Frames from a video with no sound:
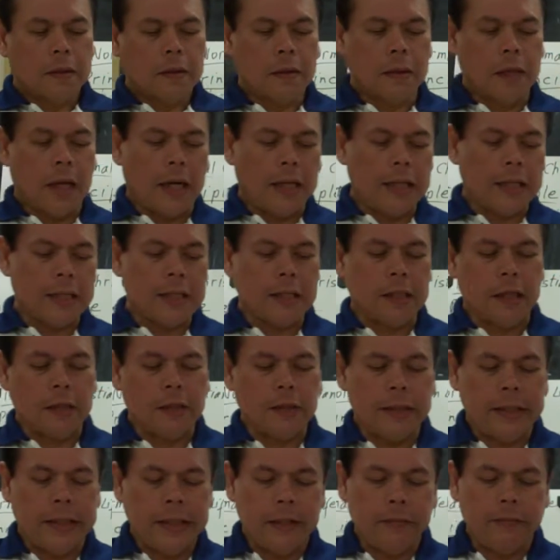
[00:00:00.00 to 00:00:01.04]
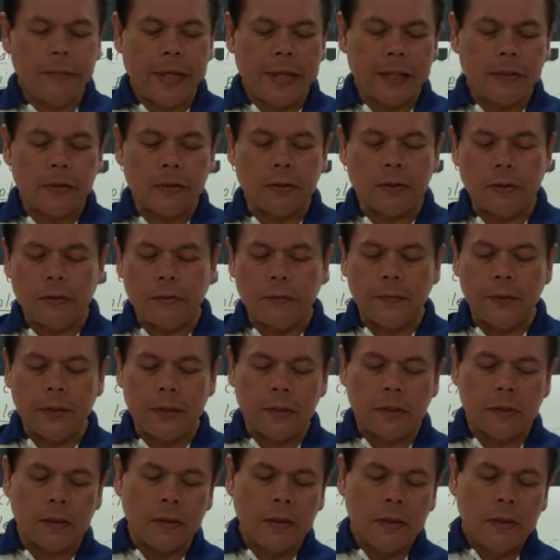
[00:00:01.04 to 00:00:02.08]
God does not need man's
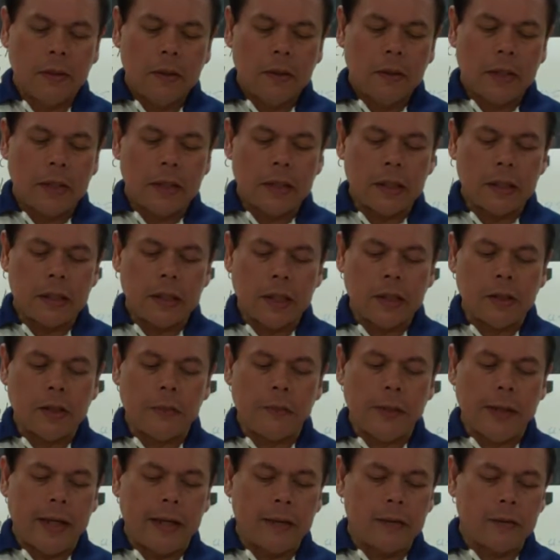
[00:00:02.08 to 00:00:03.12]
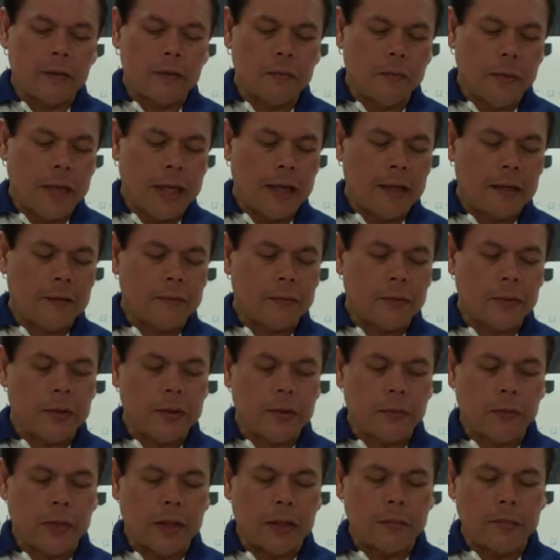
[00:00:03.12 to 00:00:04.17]
service and does not depend on man for
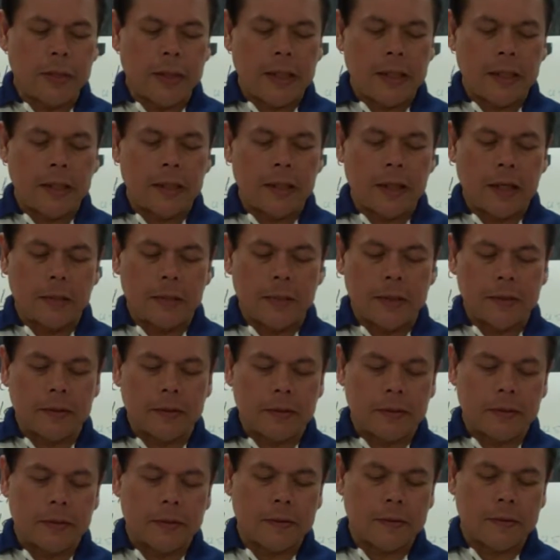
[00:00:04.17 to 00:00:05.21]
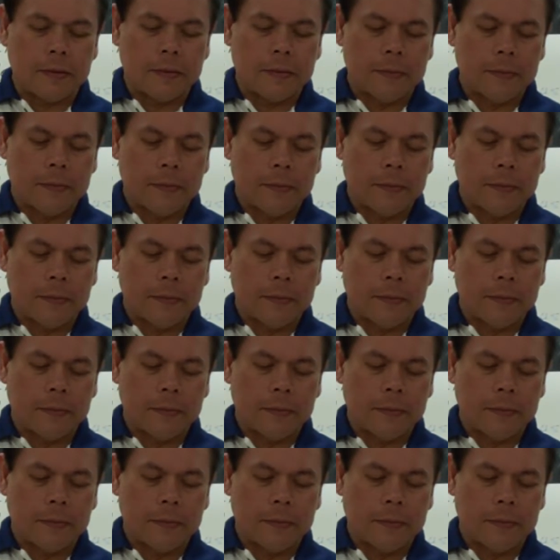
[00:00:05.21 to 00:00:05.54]
his well-being and happiness.